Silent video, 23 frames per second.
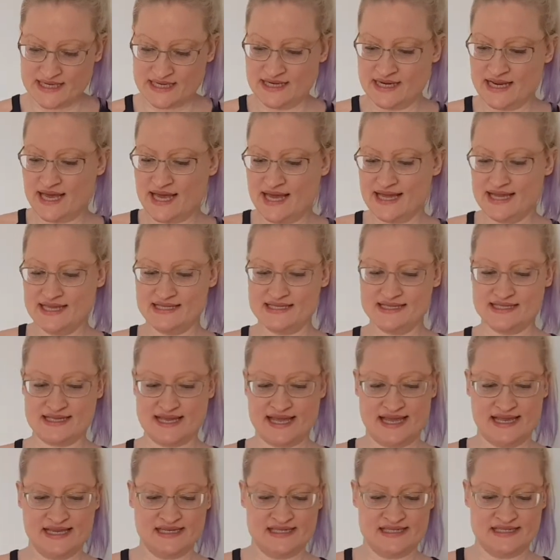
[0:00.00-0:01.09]
Night
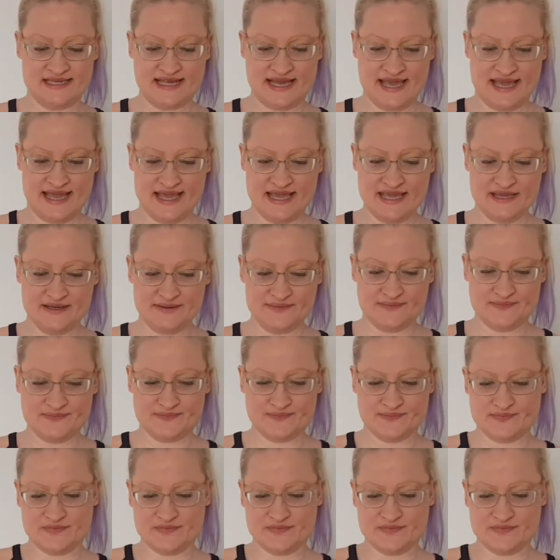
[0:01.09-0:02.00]
and Day.